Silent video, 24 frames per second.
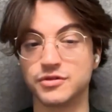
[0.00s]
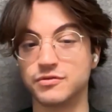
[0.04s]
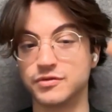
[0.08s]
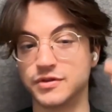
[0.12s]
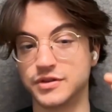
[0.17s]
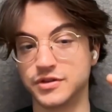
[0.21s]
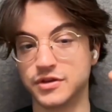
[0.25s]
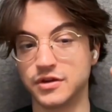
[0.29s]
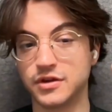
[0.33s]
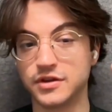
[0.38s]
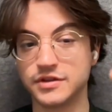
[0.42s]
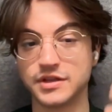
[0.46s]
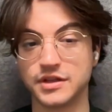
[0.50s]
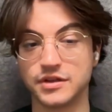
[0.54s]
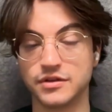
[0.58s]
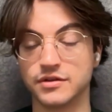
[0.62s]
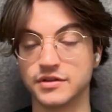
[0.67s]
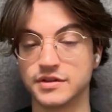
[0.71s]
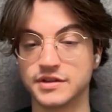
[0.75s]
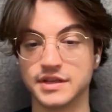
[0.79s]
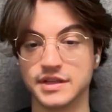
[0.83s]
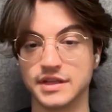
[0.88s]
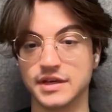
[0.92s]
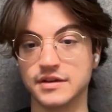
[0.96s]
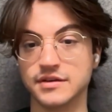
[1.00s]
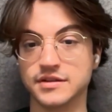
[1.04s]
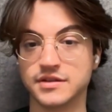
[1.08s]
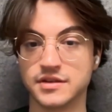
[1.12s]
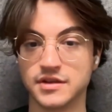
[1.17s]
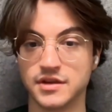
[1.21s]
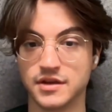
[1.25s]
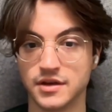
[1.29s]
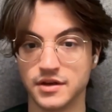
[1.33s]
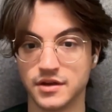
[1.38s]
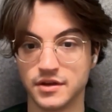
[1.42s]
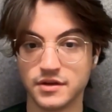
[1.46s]
return results, and you'll see
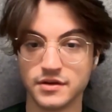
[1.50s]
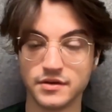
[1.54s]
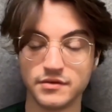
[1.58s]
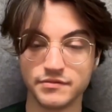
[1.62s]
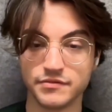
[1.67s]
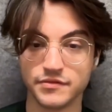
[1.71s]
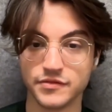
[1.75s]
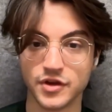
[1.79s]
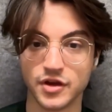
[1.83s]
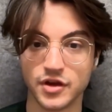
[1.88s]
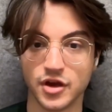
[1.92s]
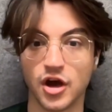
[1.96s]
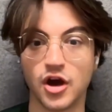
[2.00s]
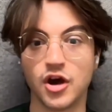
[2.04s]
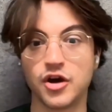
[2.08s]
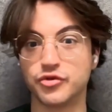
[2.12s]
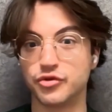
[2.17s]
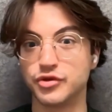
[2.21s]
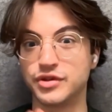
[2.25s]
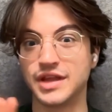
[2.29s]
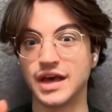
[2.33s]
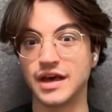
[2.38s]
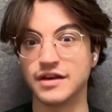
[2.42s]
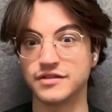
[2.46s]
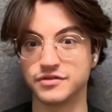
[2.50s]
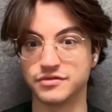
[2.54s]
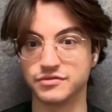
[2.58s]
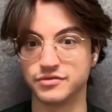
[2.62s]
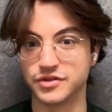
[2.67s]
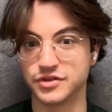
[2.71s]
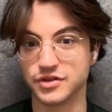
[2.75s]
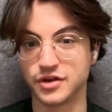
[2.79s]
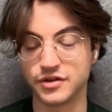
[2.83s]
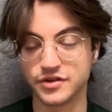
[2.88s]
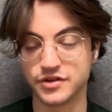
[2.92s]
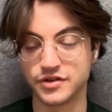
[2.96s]
there's
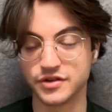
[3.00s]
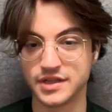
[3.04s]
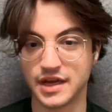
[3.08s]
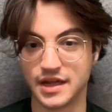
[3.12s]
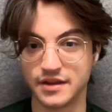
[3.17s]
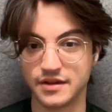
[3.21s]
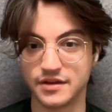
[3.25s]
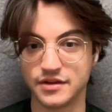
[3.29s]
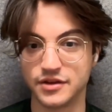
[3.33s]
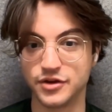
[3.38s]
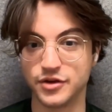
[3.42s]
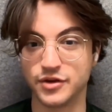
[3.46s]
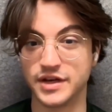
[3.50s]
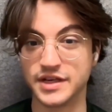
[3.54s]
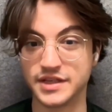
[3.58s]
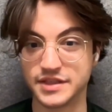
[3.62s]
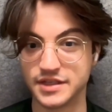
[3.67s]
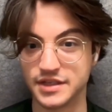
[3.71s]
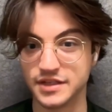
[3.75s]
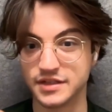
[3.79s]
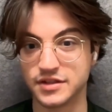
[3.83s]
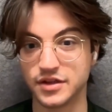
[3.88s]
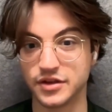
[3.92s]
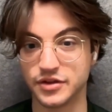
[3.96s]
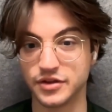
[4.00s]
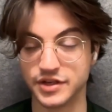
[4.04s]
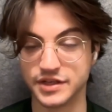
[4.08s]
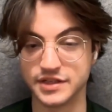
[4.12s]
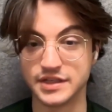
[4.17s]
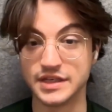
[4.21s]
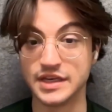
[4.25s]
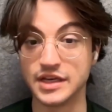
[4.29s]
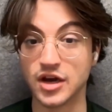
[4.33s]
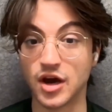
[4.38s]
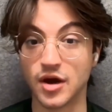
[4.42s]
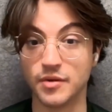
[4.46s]
100,000 results that exist on
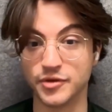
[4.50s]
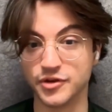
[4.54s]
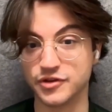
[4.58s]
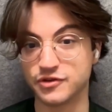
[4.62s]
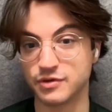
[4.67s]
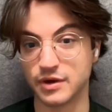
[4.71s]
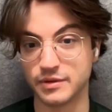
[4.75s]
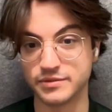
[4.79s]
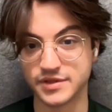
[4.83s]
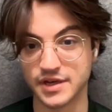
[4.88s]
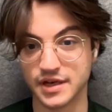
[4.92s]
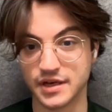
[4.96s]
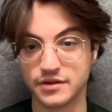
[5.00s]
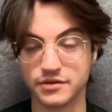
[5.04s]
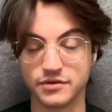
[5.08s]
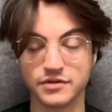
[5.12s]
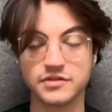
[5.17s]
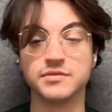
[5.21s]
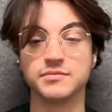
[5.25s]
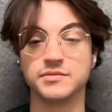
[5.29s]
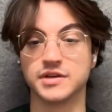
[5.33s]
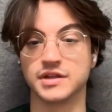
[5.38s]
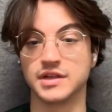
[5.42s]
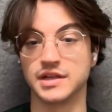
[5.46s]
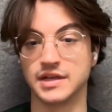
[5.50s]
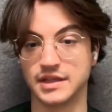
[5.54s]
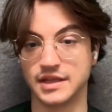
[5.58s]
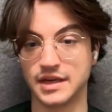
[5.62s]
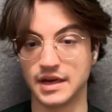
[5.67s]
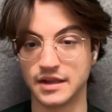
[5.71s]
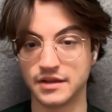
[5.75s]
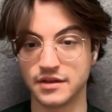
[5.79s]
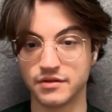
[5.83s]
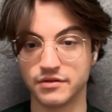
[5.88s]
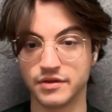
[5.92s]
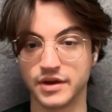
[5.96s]
this e-commerce website or something like
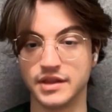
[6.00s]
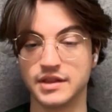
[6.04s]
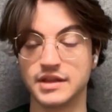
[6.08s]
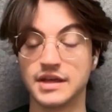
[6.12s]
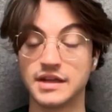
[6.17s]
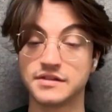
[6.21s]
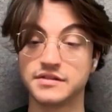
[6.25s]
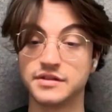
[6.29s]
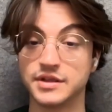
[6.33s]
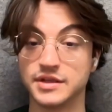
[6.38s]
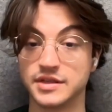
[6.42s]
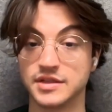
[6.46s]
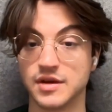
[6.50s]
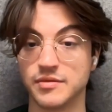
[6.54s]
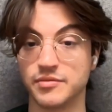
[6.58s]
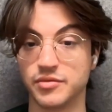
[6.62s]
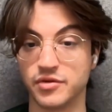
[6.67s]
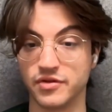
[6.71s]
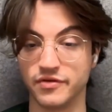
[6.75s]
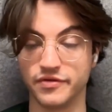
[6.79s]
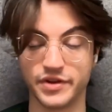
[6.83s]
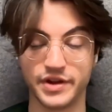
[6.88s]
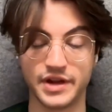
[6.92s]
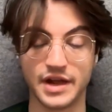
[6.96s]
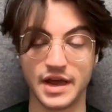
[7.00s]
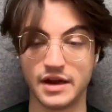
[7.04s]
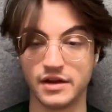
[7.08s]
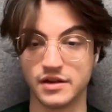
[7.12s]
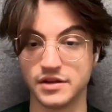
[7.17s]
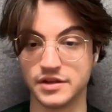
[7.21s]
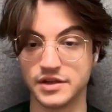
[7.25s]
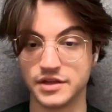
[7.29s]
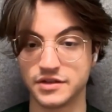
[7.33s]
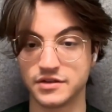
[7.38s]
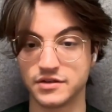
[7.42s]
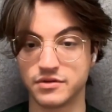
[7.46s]
that, right? That's an example of an
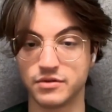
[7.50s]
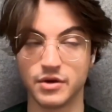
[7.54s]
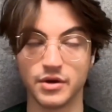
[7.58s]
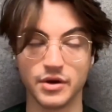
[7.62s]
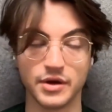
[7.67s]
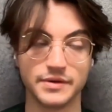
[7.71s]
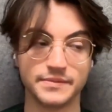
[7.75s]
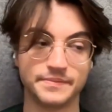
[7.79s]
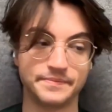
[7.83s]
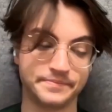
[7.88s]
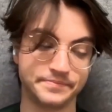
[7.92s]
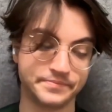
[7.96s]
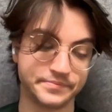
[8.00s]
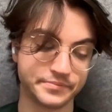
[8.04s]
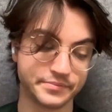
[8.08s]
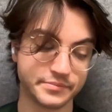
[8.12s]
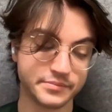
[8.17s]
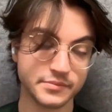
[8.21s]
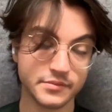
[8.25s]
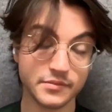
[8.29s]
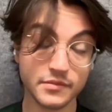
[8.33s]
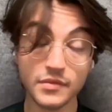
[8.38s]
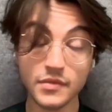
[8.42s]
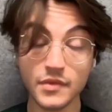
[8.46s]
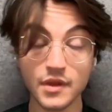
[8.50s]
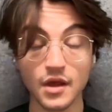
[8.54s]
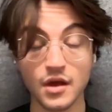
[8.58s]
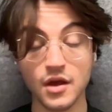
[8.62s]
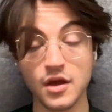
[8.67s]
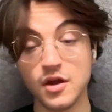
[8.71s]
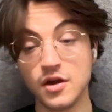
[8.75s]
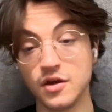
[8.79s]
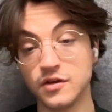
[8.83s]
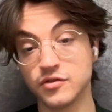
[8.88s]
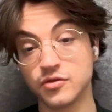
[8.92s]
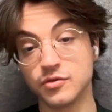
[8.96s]
analytics query.
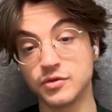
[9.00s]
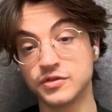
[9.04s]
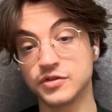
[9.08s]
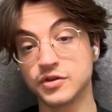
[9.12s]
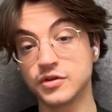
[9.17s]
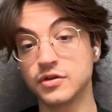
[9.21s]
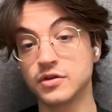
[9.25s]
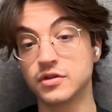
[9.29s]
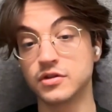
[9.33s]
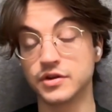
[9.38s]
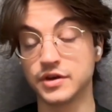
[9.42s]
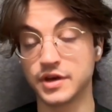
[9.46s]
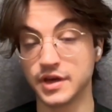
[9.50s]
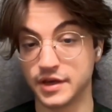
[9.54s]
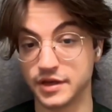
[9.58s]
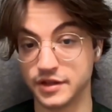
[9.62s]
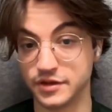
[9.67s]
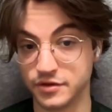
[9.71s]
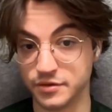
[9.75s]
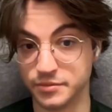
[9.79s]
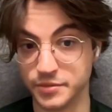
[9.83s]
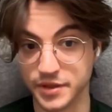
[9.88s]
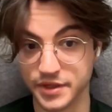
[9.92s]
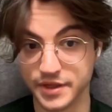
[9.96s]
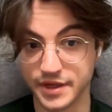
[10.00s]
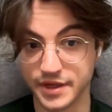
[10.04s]
So we started looking into